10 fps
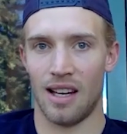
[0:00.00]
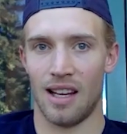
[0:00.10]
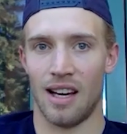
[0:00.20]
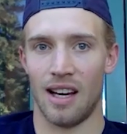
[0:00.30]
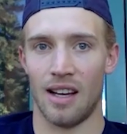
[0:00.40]

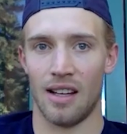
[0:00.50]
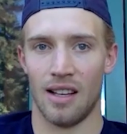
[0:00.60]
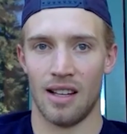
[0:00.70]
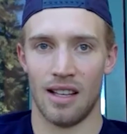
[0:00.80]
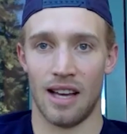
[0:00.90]
And
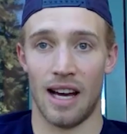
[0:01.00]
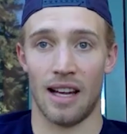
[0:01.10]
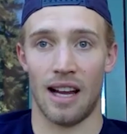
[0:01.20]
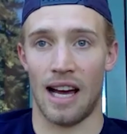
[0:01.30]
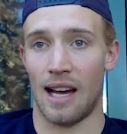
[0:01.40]

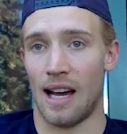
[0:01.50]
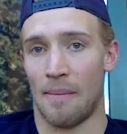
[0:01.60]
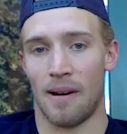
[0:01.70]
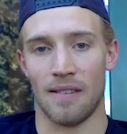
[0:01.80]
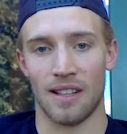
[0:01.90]
I
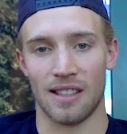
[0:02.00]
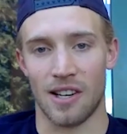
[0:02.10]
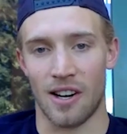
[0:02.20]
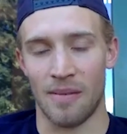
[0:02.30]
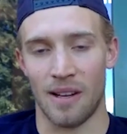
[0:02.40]
happened to have a good
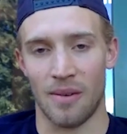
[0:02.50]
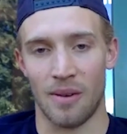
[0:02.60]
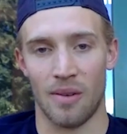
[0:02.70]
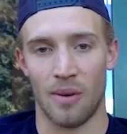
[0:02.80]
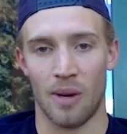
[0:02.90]
tournament,
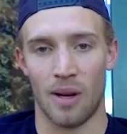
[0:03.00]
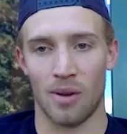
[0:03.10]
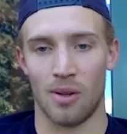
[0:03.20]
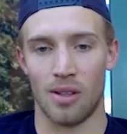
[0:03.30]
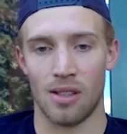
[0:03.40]
and we
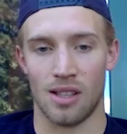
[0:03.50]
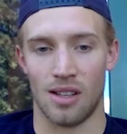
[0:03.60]
won gold.